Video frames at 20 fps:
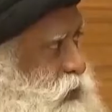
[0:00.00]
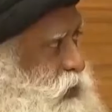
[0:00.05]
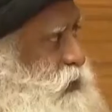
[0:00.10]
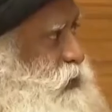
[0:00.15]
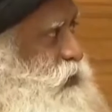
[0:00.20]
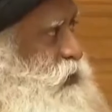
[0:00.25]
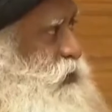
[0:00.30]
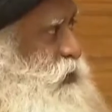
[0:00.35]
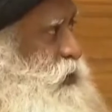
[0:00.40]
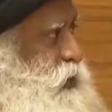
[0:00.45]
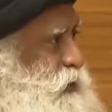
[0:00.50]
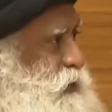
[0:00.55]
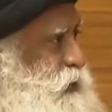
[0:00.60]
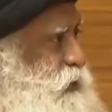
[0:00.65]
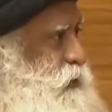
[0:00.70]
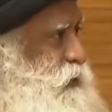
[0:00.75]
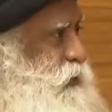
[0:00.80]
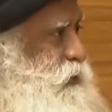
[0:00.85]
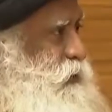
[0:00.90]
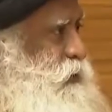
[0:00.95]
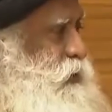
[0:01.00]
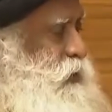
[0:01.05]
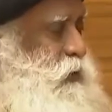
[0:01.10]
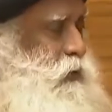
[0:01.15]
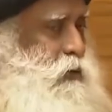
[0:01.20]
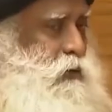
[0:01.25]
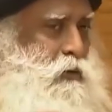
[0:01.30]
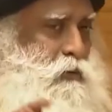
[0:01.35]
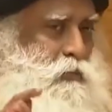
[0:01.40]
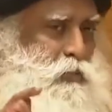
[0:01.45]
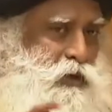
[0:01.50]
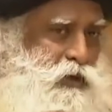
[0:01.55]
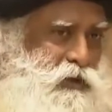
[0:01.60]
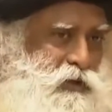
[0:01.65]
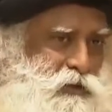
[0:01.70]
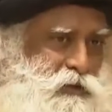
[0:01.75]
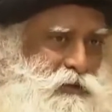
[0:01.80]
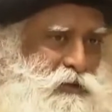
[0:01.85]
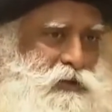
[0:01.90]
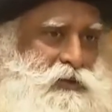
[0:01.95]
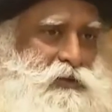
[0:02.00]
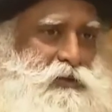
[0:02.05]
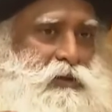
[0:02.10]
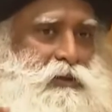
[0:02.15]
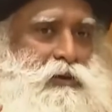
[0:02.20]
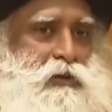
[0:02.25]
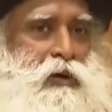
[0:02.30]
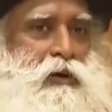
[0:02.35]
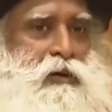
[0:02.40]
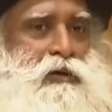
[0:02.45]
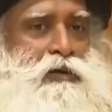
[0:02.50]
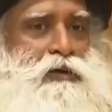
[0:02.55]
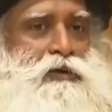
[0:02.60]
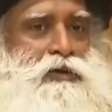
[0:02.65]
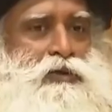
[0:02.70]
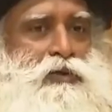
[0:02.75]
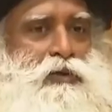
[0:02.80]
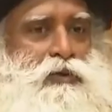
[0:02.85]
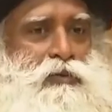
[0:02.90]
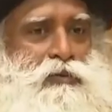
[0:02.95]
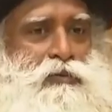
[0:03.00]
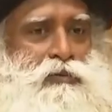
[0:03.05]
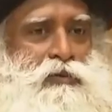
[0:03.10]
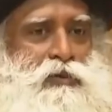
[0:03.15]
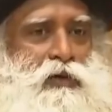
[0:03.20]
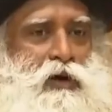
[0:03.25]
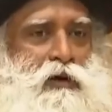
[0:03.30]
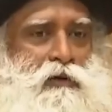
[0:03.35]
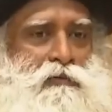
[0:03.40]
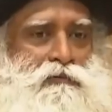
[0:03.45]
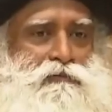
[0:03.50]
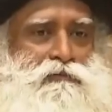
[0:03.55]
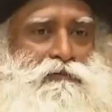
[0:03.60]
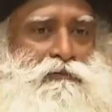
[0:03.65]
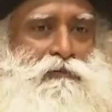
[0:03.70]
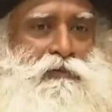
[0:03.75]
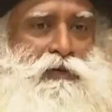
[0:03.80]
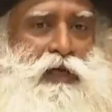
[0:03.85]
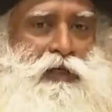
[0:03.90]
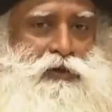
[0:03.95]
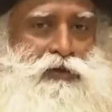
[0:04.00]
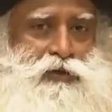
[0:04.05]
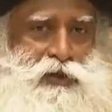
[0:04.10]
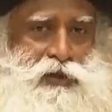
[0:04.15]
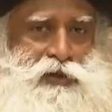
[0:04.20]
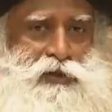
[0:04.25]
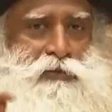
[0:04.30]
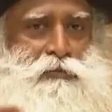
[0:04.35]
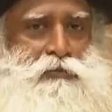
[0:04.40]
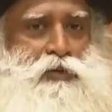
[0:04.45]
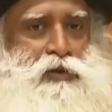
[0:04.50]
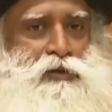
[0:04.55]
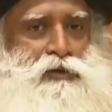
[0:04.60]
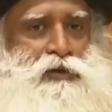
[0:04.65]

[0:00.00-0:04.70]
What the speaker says: you to get this straight. Obedience is the cornerstone of education